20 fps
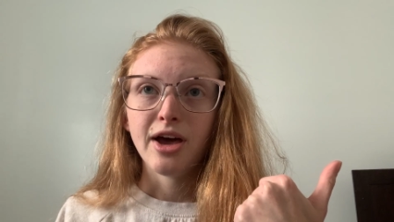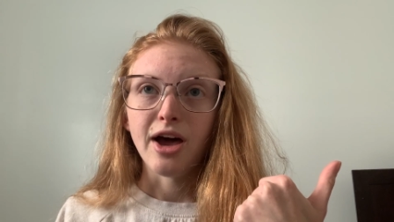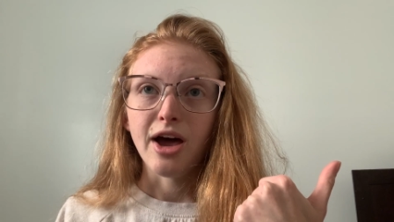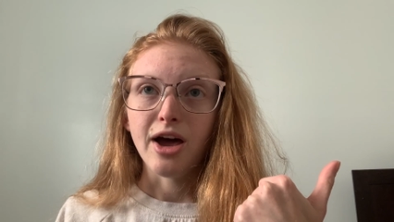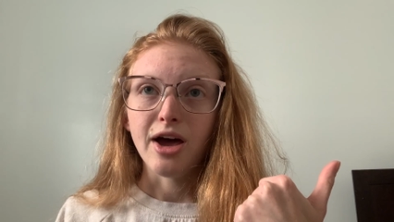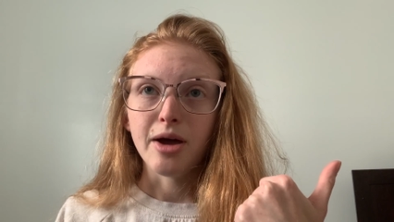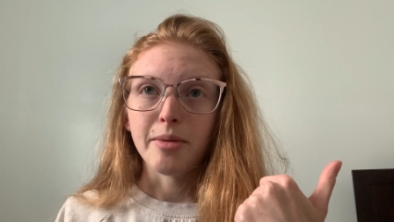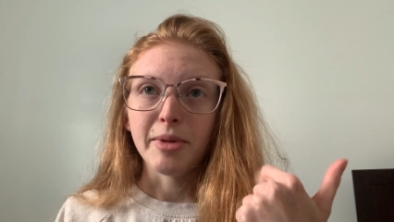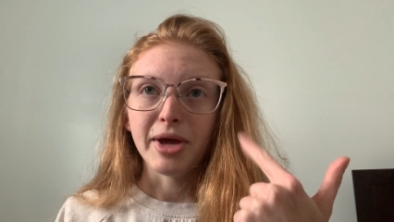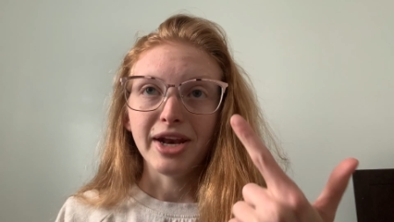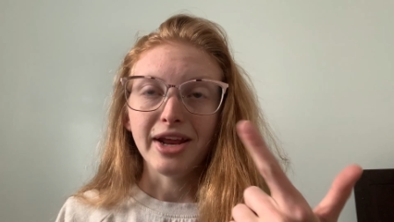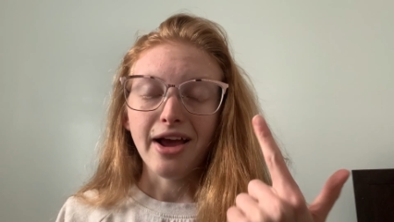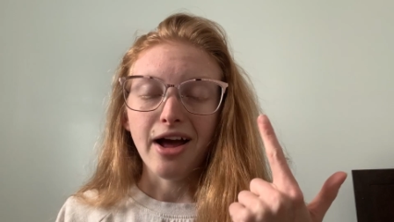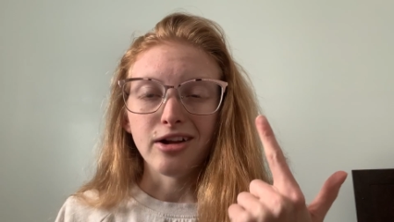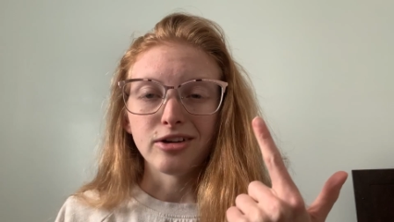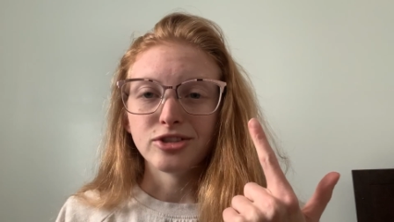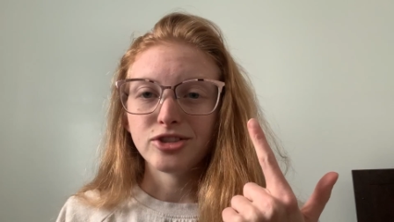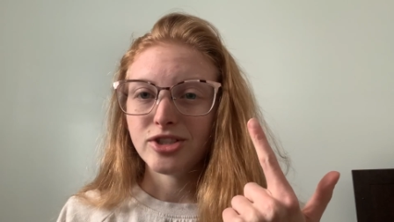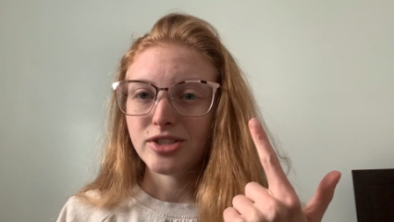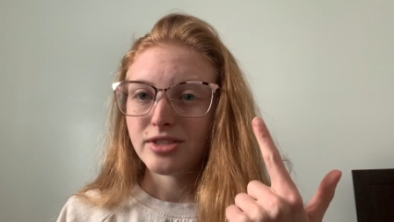any
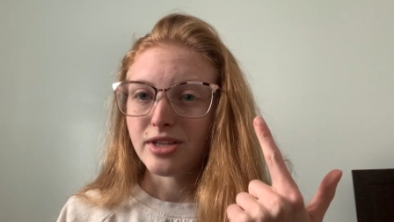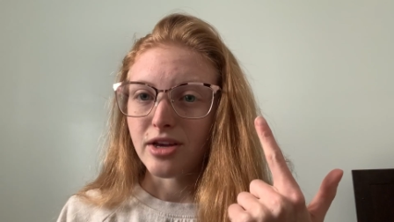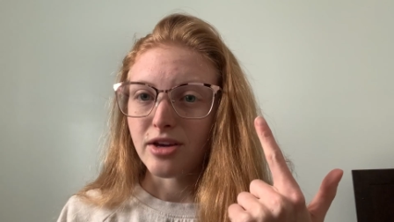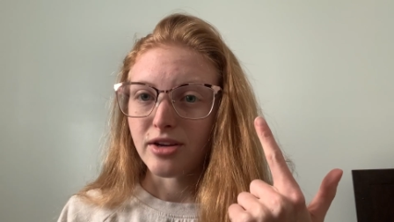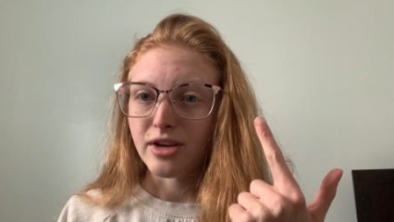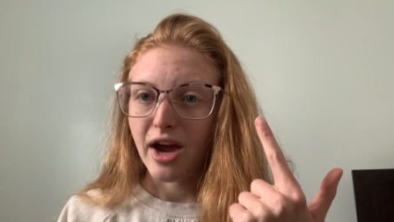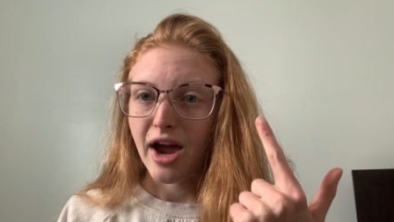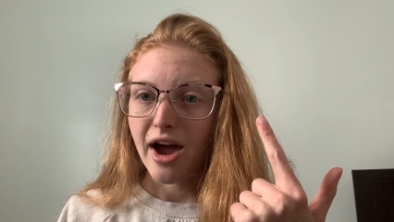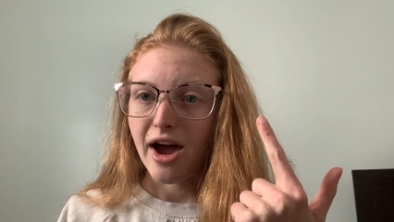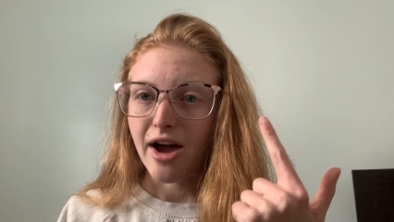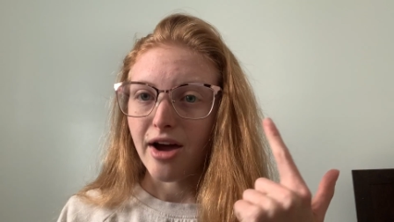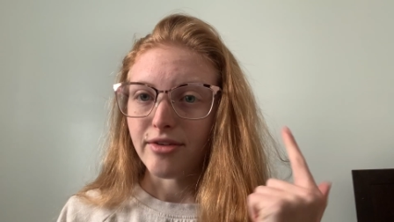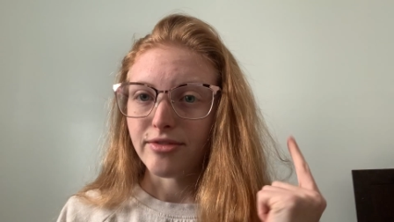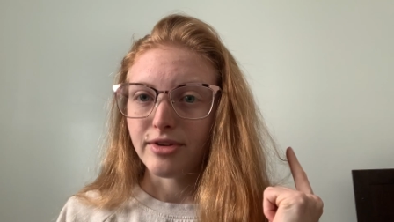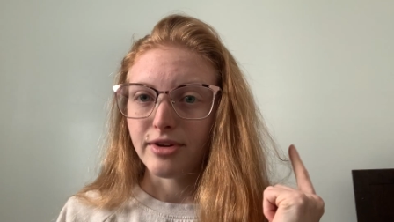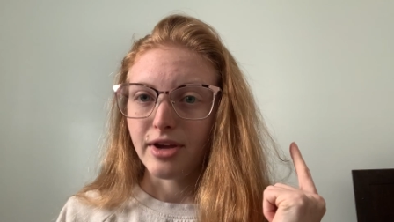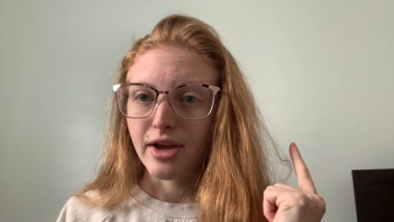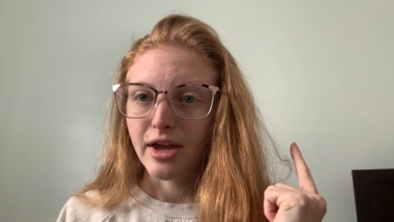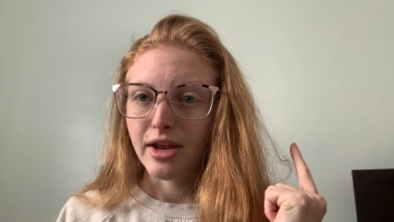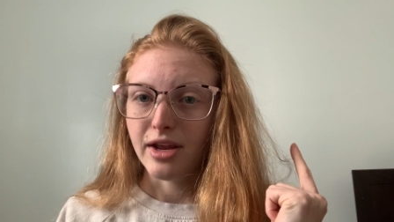allergies they could have,
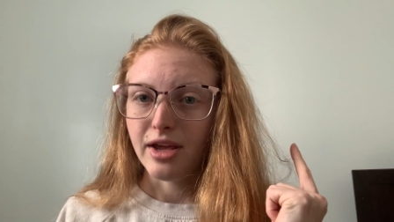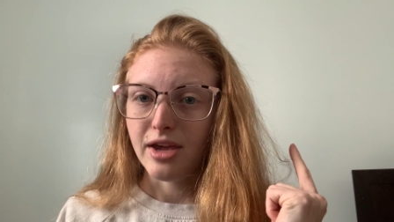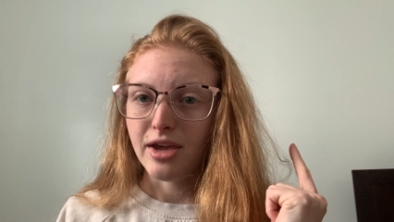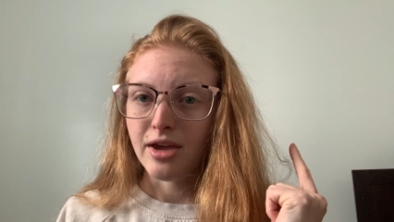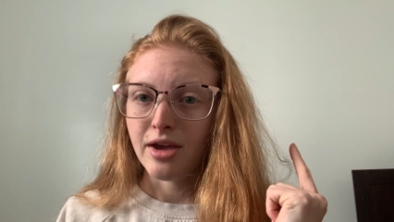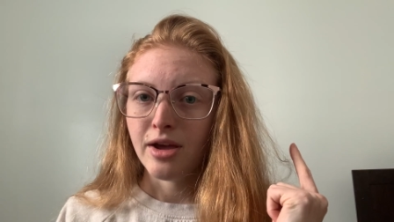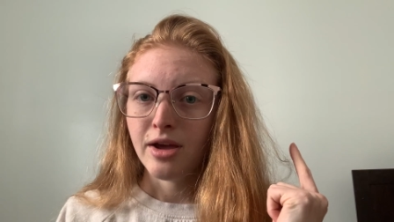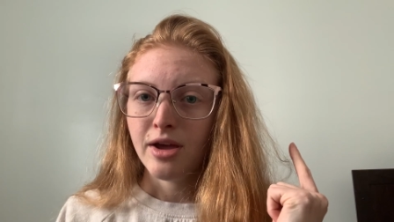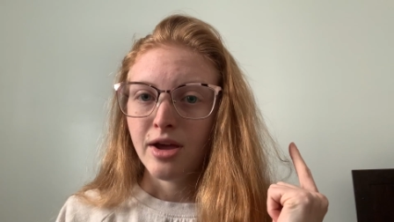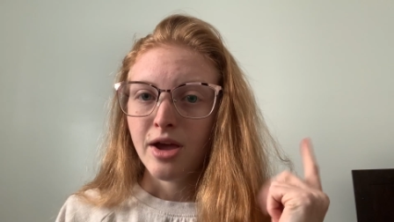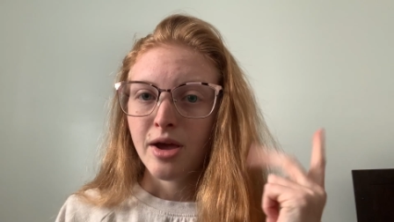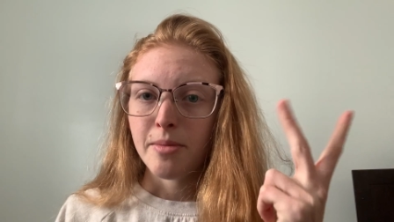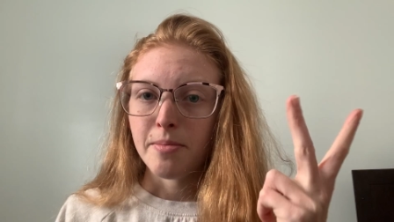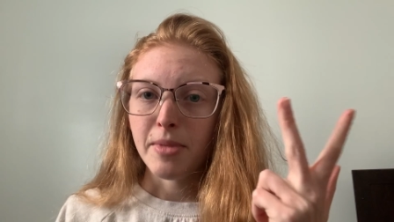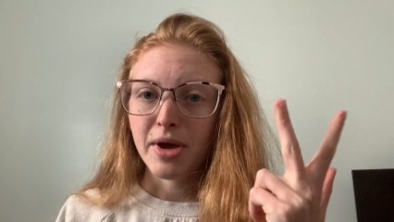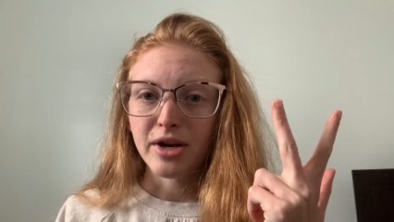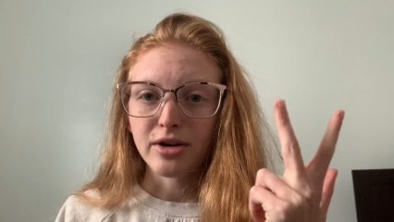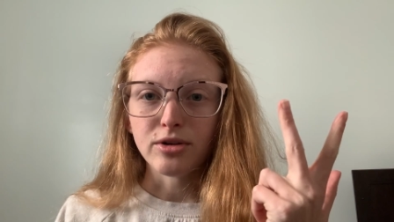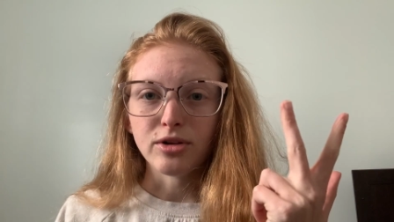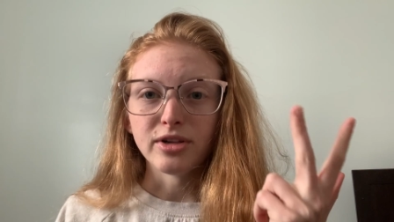any
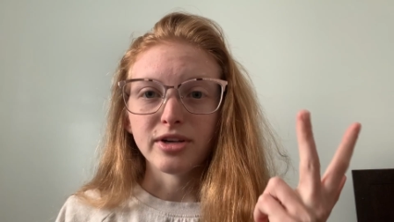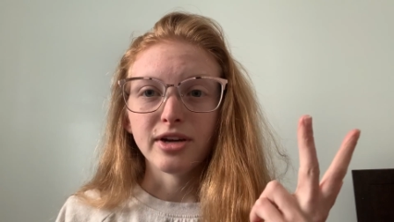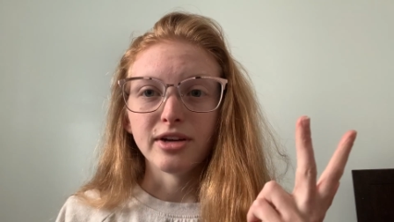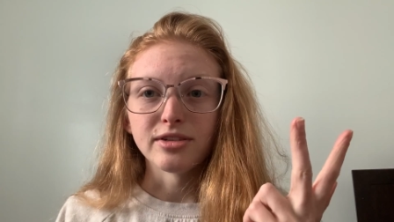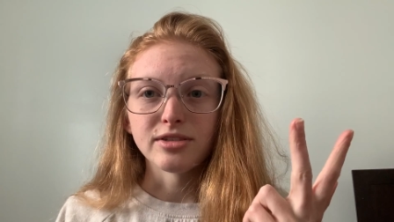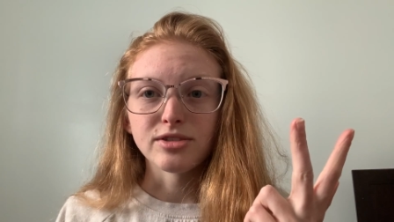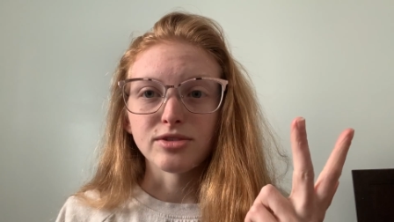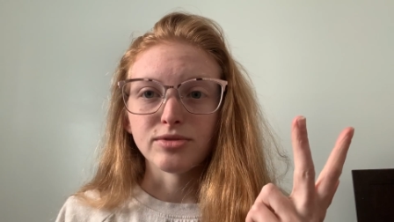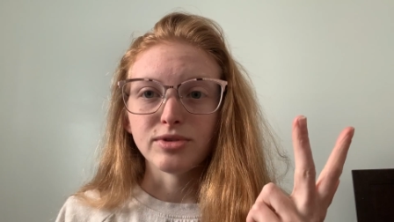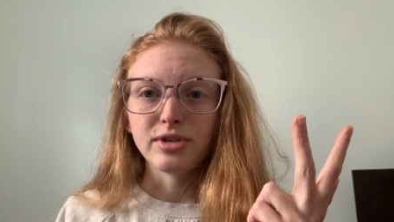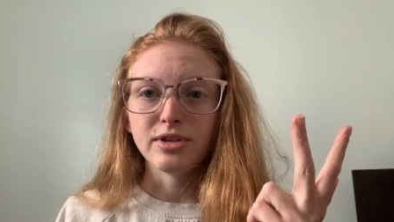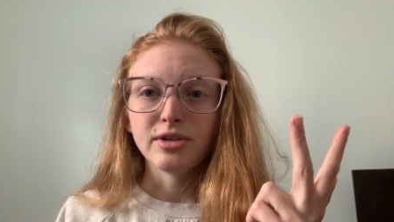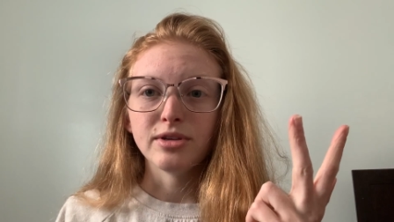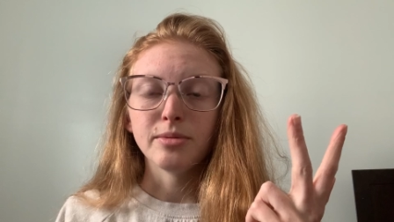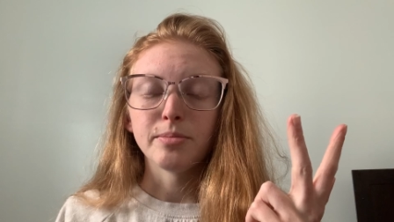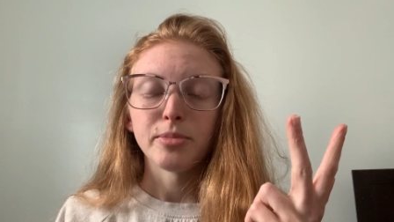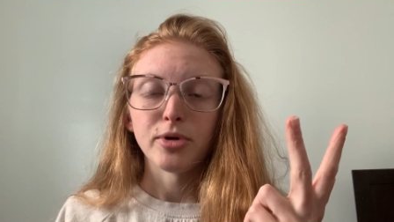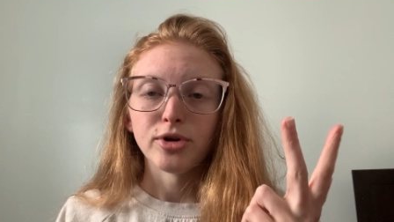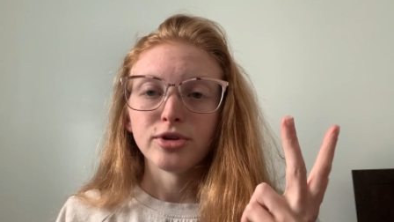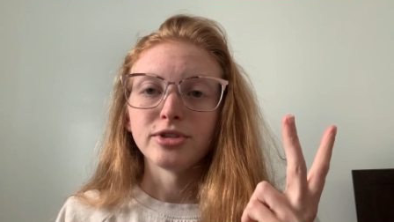medical
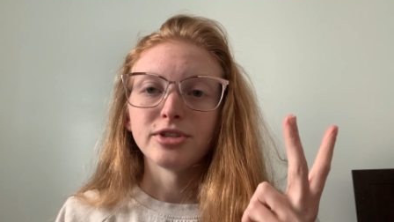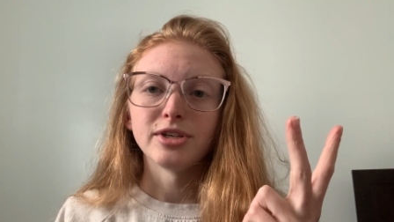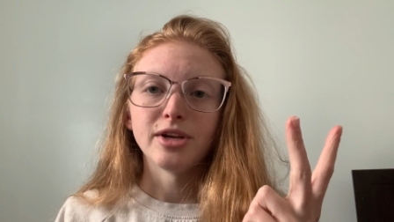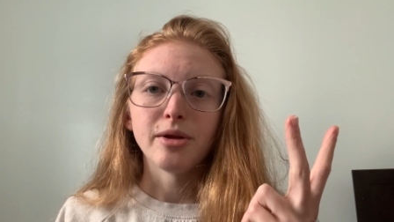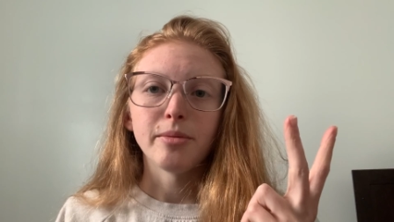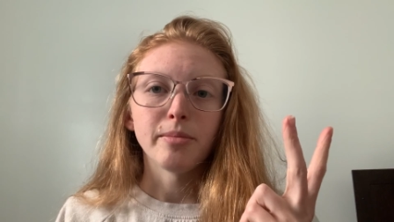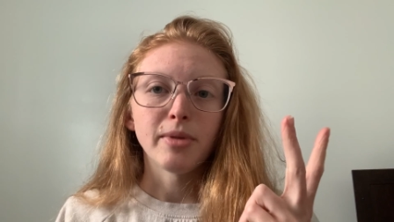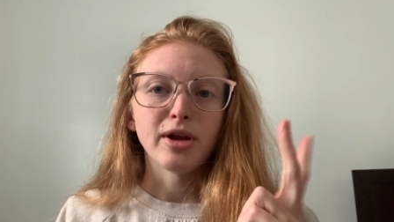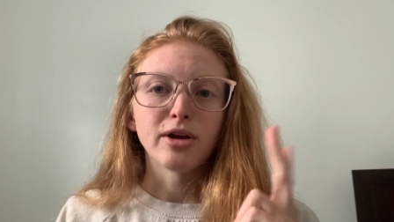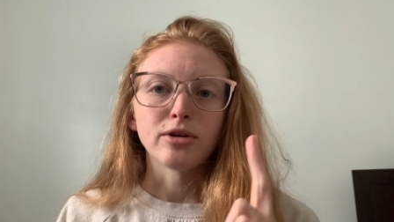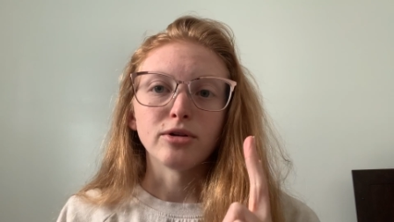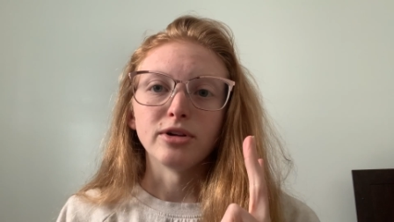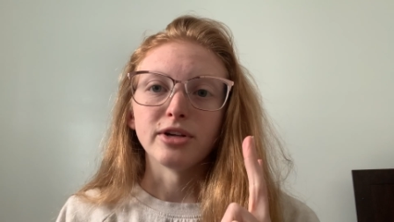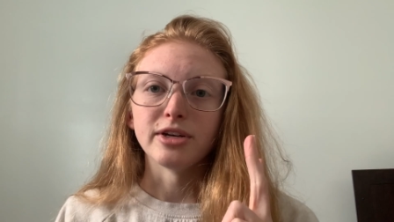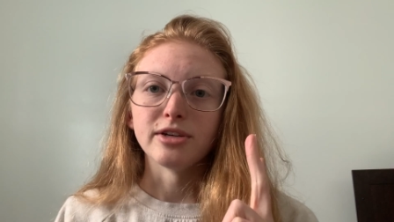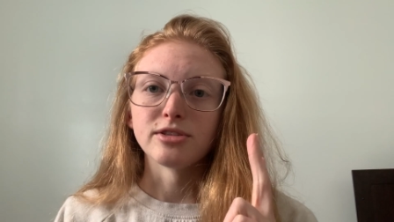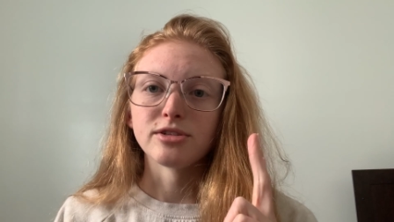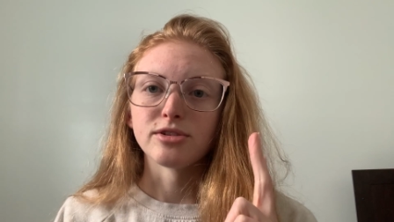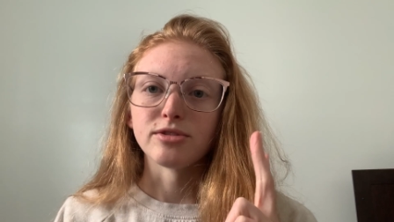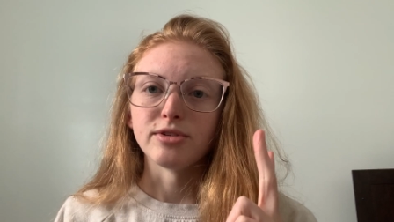history, pertinent medical
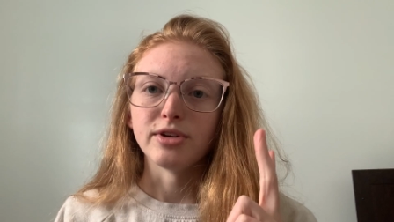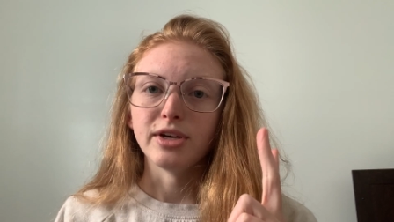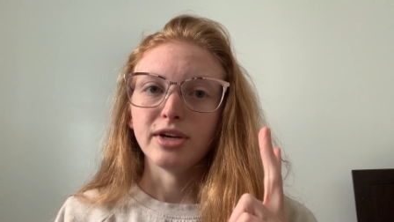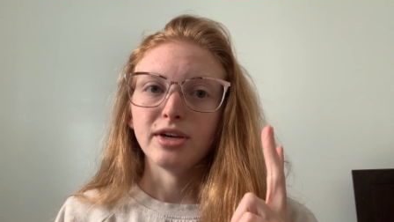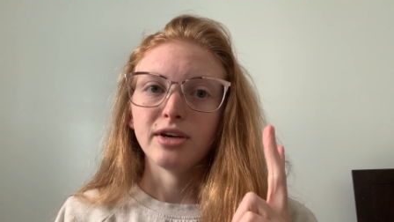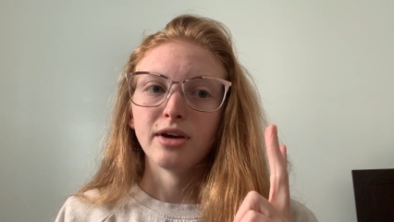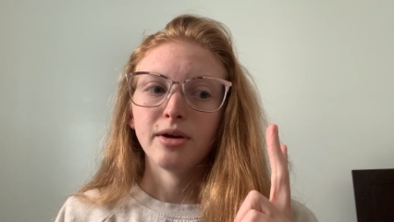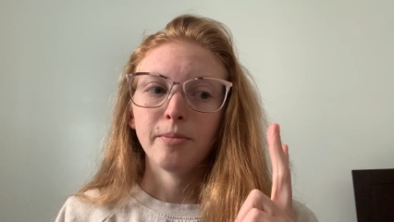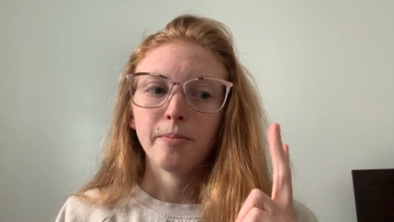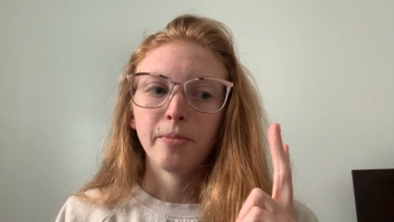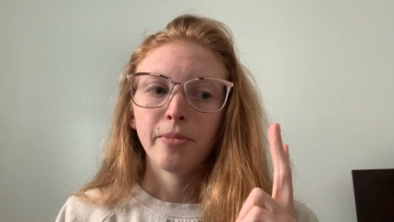history